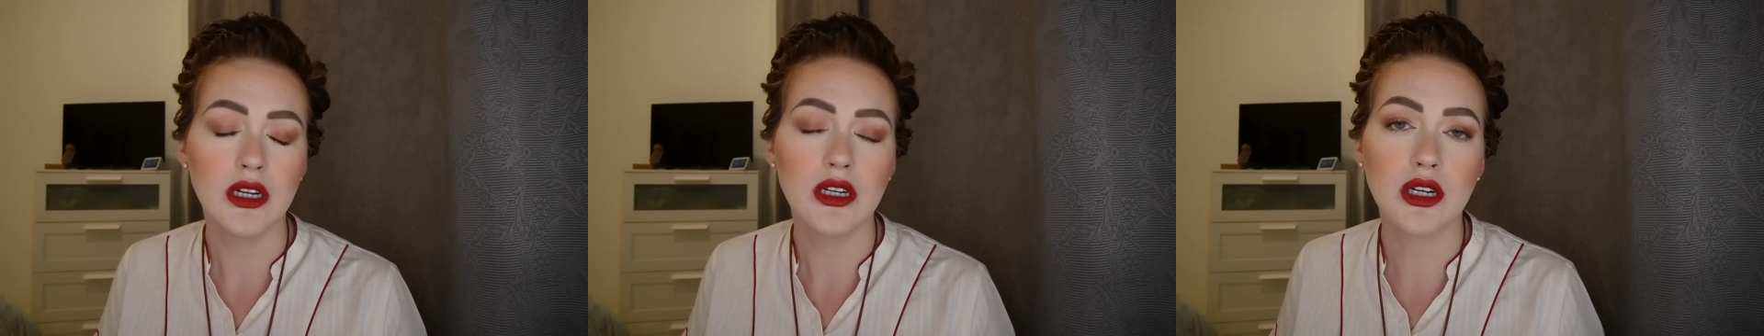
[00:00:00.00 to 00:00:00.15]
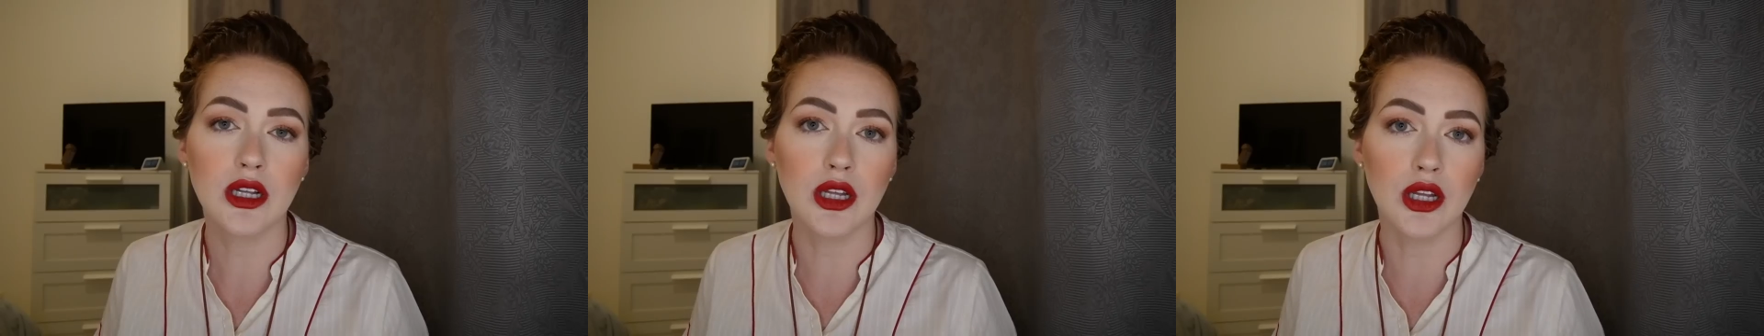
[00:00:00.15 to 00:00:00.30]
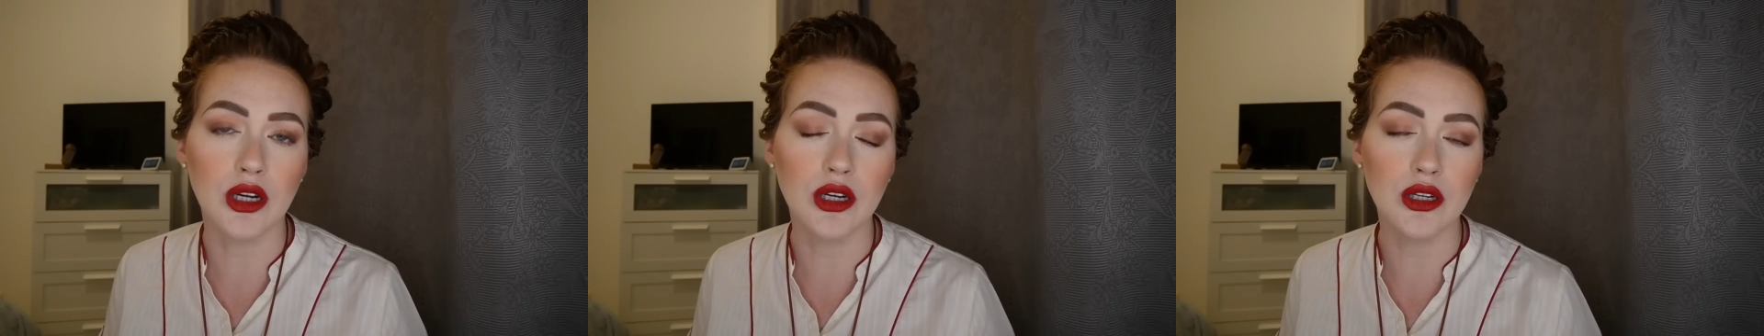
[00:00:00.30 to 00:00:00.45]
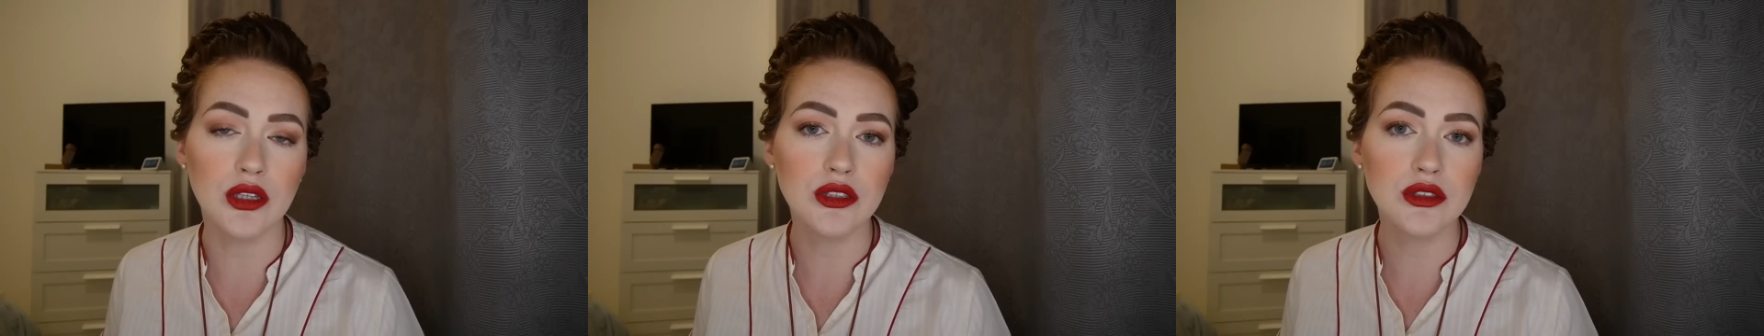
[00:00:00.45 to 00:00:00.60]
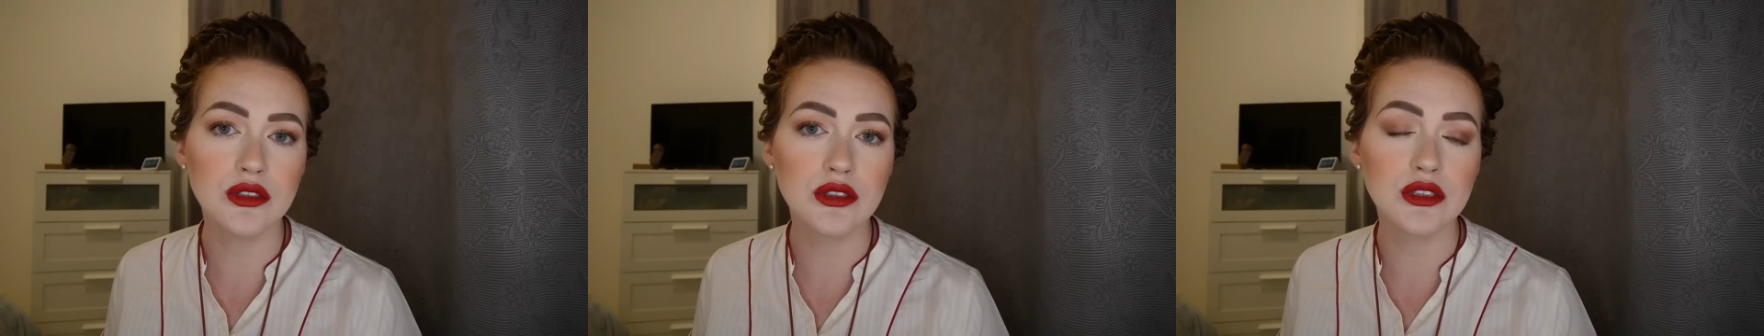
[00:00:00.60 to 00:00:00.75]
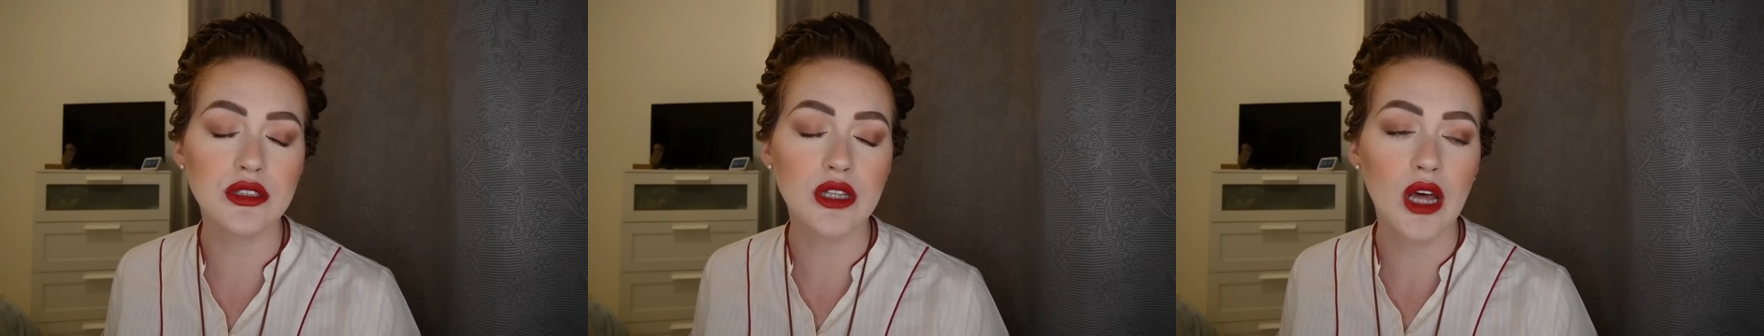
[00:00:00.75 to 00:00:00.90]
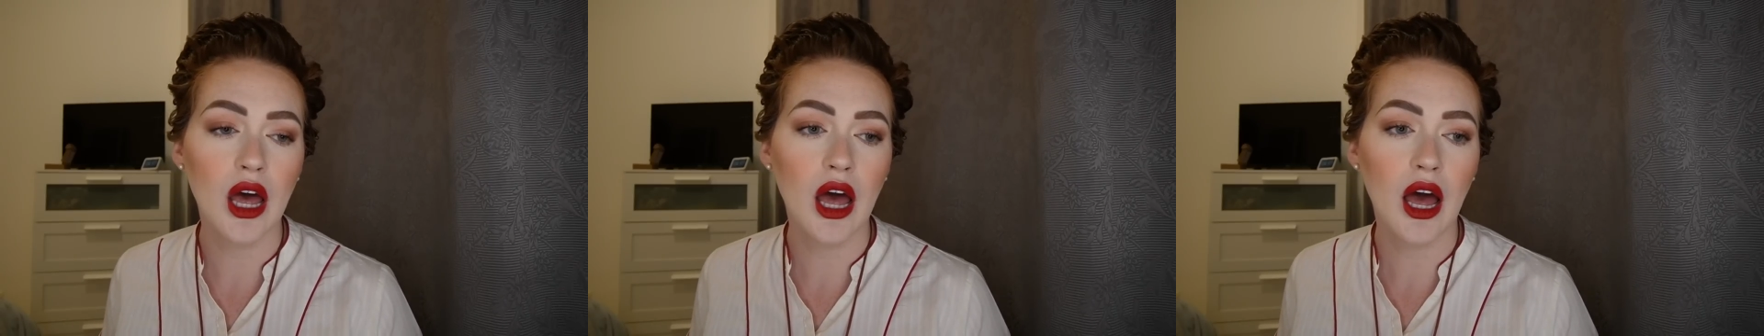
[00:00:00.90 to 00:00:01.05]

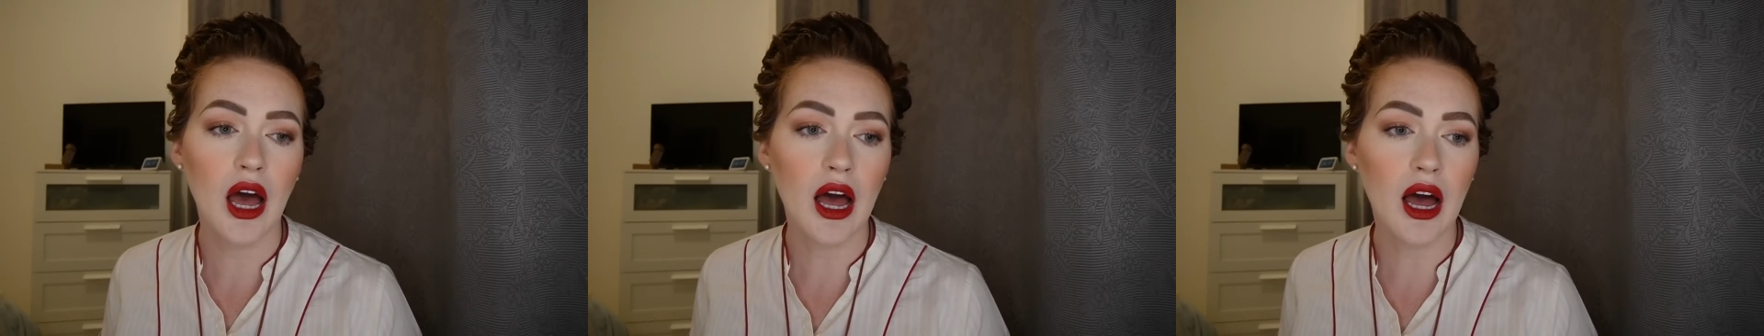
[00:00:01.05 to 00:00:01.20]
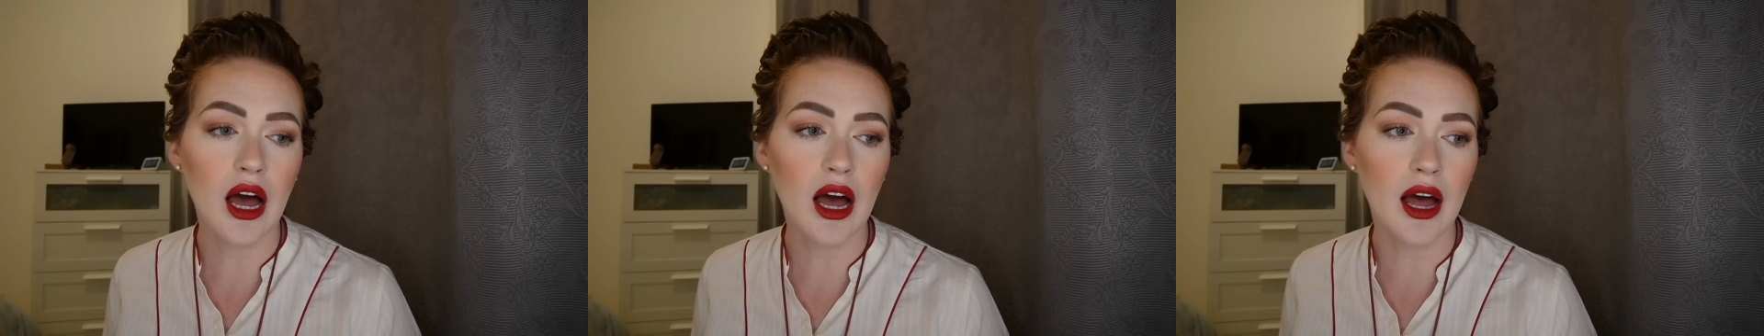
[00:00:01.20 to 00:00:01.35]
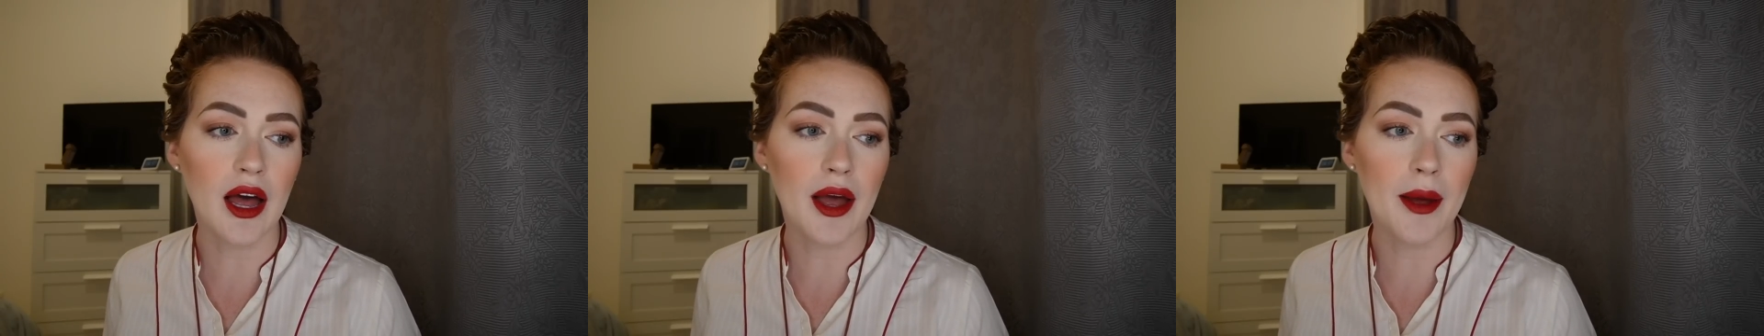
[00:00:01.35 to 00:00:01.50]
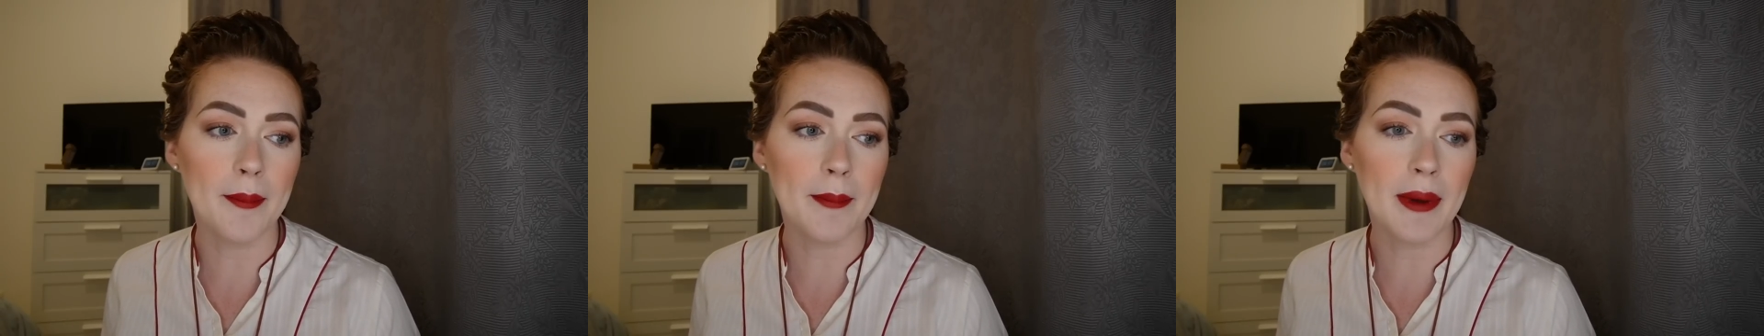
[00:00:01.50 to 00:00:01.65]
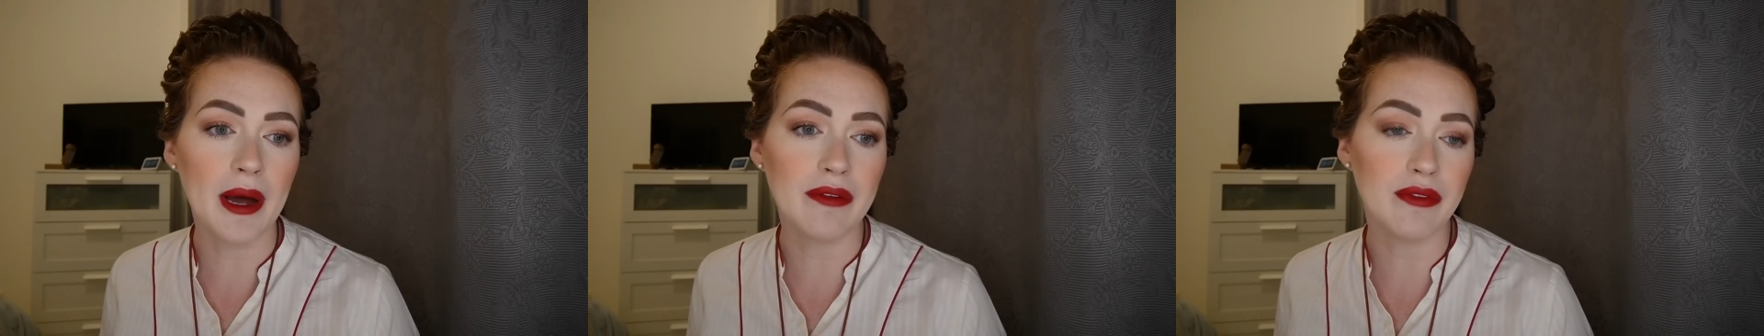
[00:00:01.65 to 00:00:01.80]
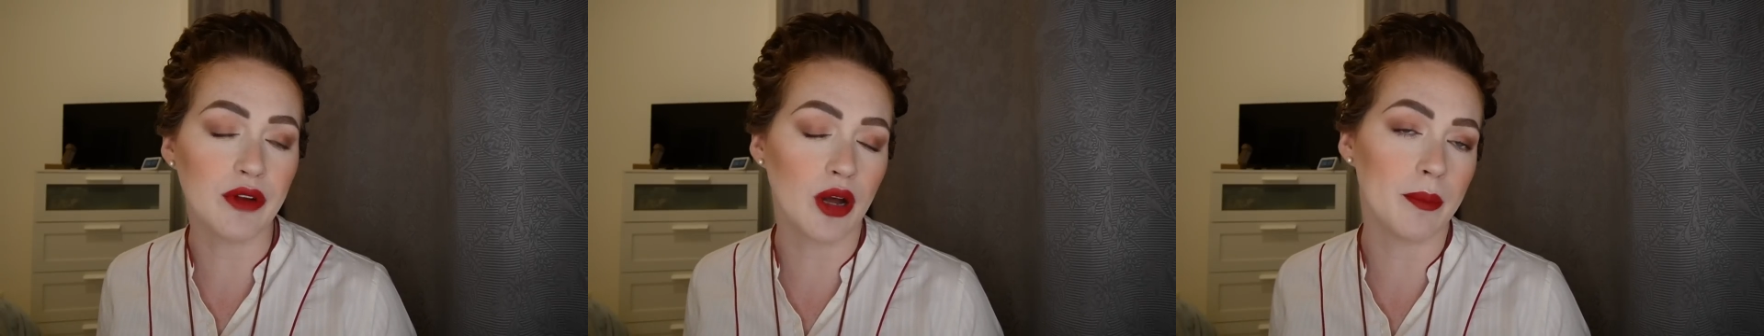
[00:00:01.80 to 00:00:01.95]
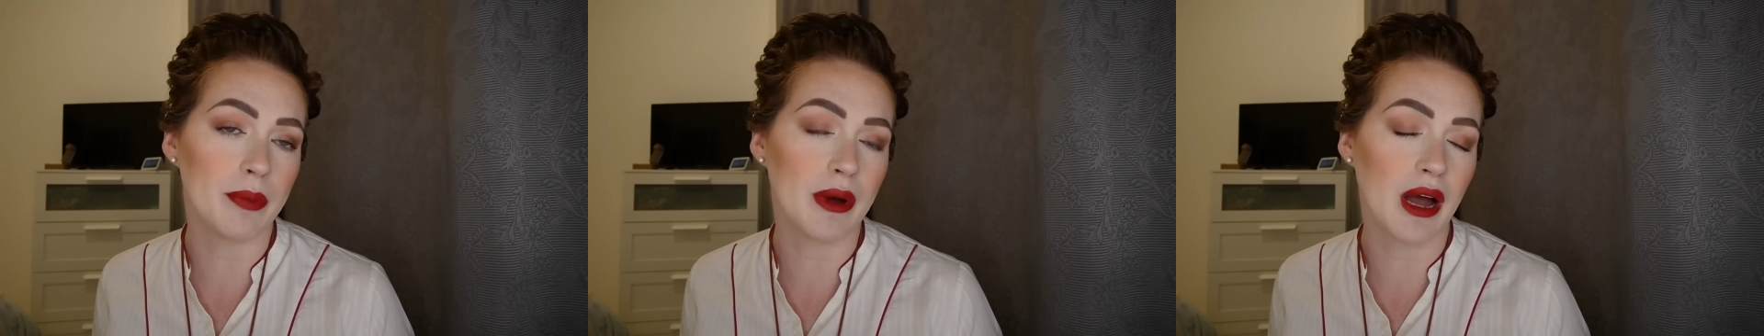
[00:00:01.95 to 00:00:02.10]
clothes. I've
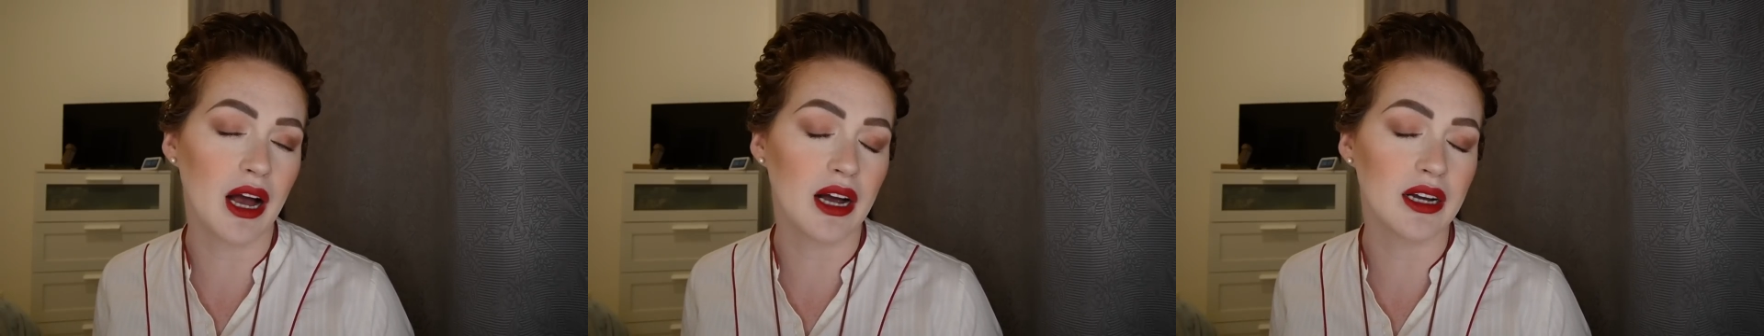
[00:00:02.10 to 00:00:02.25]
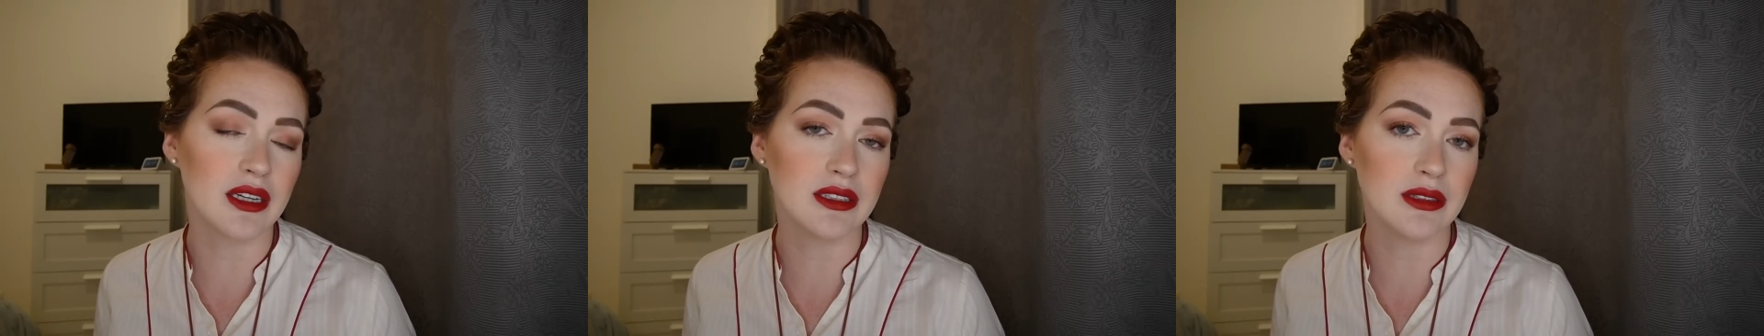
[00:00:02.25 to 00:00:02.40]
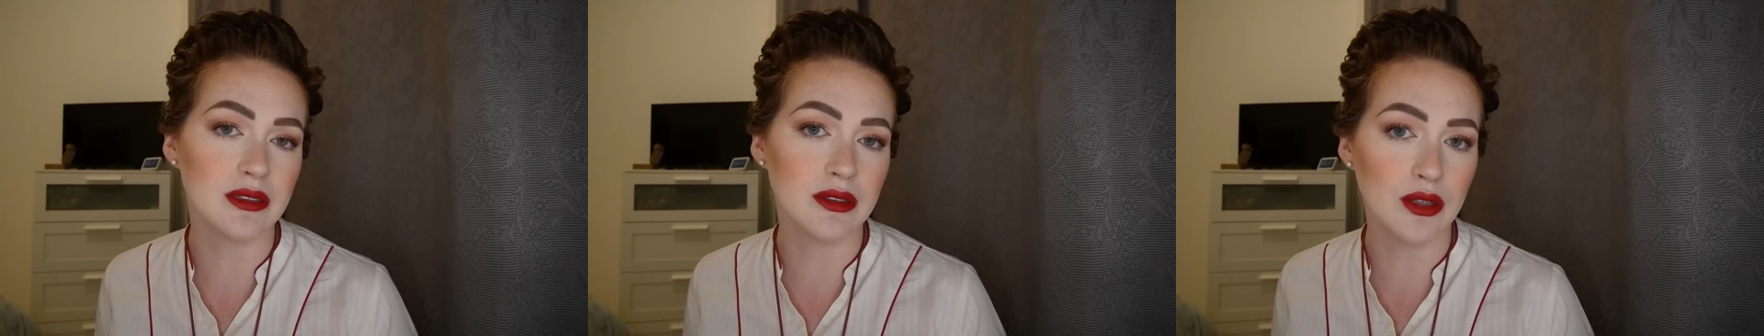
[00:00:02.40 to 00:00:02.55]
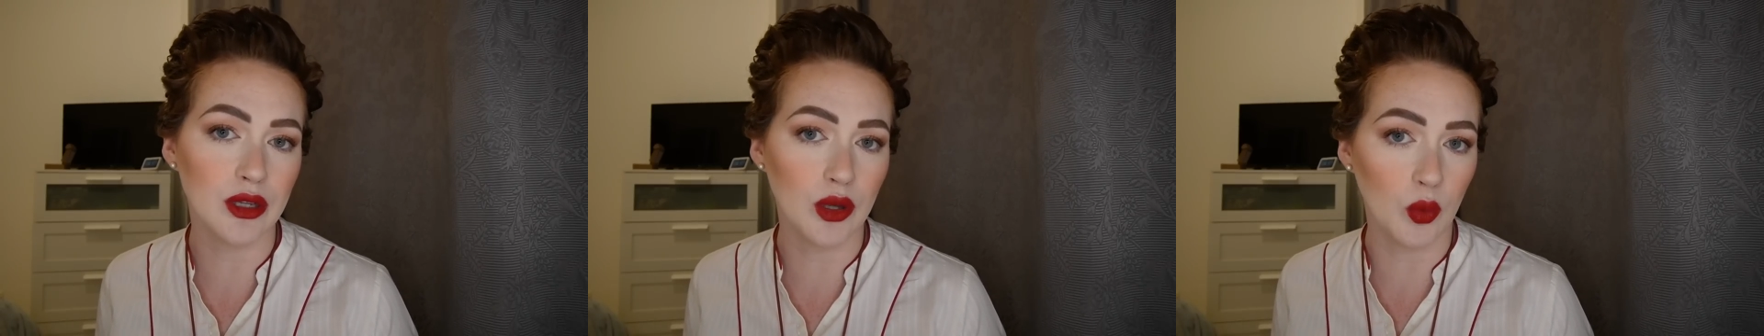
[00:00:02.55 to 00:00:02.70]
not packed